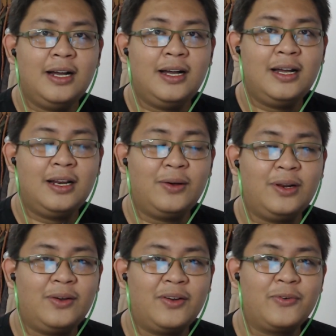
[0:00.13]
Hello,
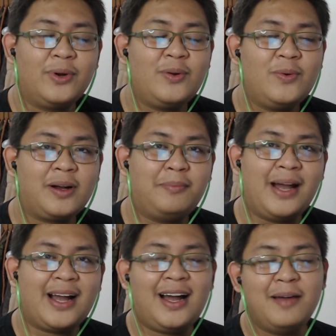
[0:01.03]
hello everyone. Welcome
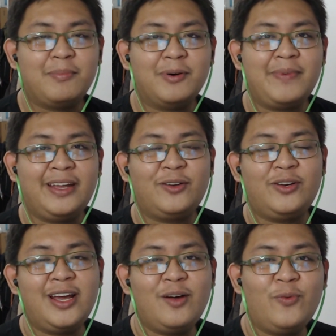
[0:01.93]
back. I'm Bumi, and
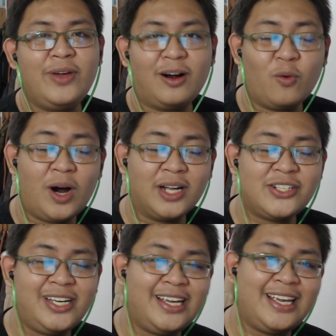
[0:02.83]
today we are
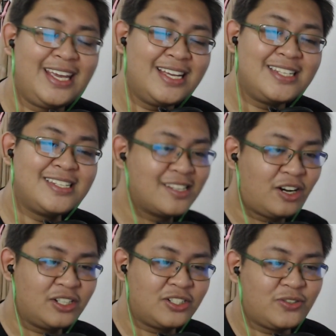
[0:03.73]
watching Is
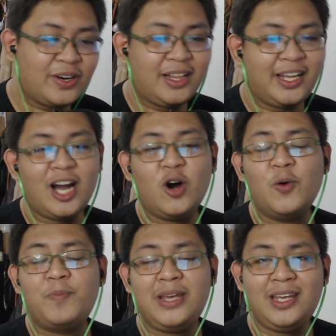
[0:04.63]
Australia
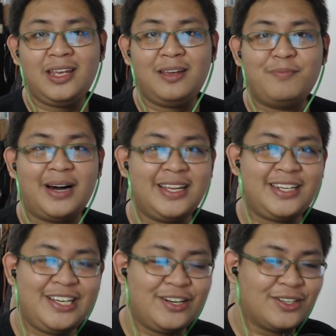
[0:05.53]
OP by
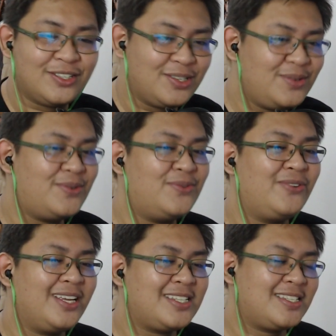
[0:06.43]
TierZoo.
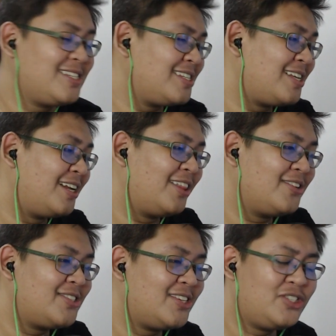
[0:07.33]
Yes, this is
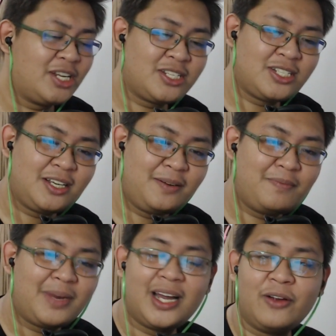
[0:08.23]
another
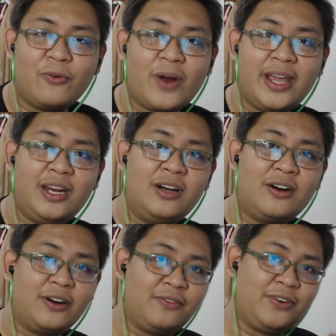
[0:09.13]
suggestion by Ryan
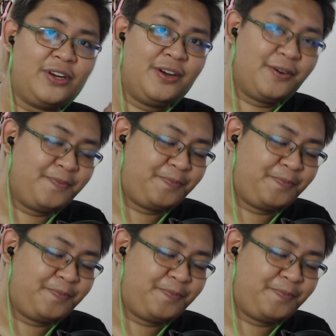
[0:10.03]
Hart over here.